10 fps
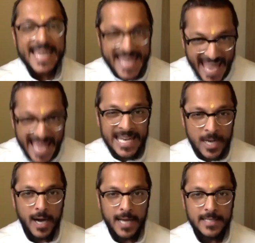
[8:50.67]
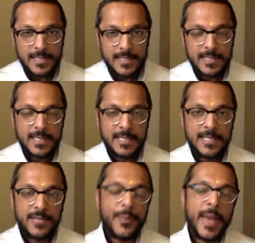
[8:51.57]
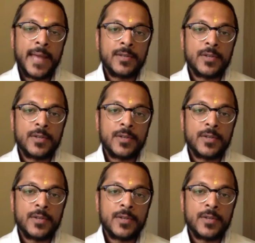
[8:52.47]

cannot depend